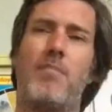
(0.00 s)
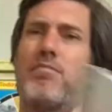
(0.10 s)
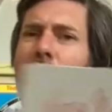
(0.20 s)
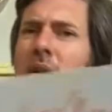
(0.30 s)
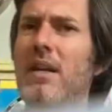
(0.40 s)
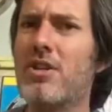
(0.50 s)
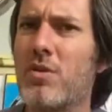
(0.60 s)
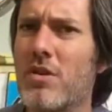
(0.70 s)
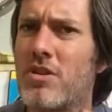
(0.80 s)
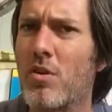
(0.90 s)
pretty sure
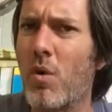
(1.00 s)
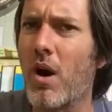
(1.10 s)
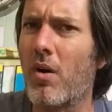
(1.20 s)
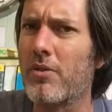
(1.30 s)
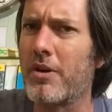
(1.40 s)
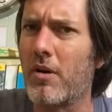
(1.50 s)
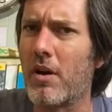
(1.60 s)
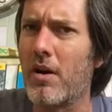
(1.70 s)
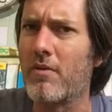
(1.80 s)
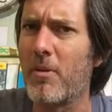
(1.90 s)
squirrels don't come
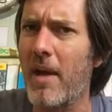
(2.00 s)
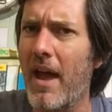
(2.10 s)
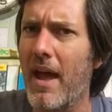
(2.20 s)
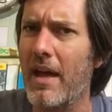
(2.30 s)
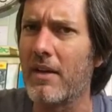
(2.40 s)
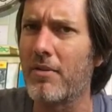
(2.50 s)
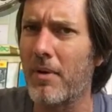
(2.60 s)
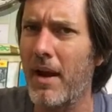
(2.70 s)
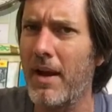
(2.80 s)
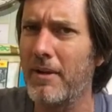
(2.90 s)
from eggs,
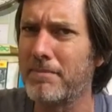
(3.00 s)
right?